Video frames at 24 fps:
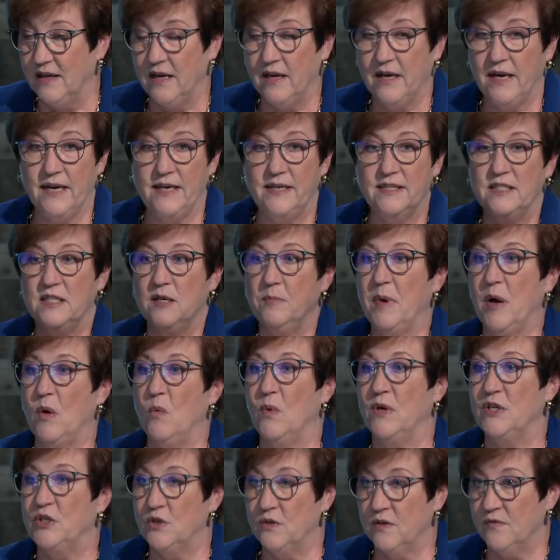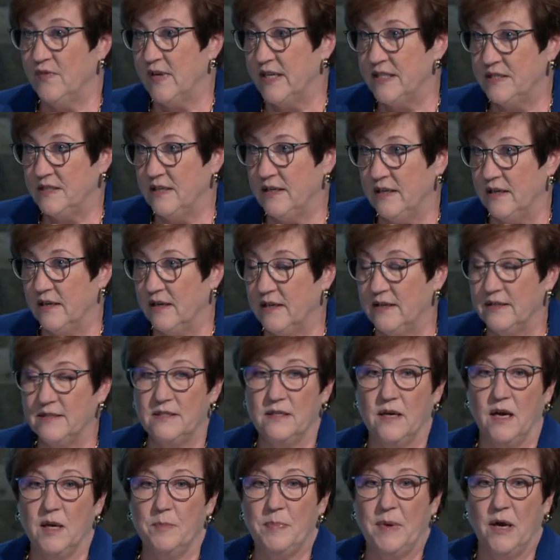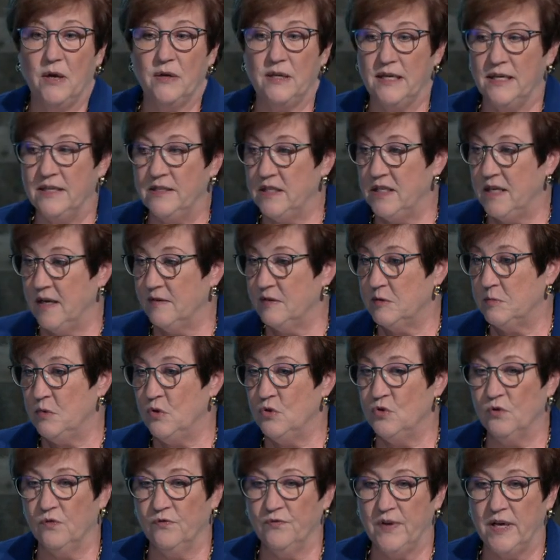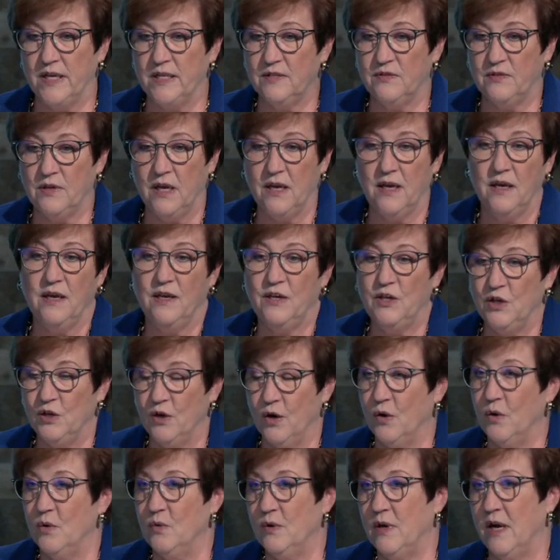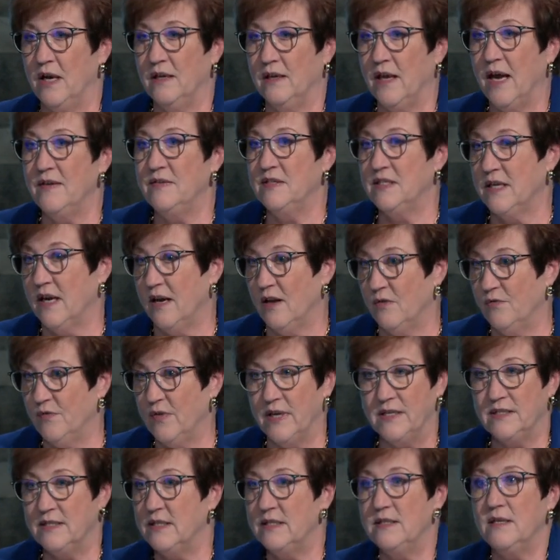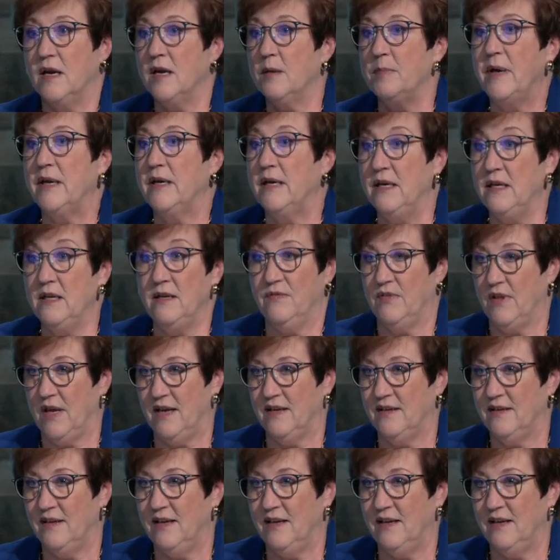It isn't about what you're invested in. It's not about ETFs, mutual funds, lifestyle funds. It's not about any of that.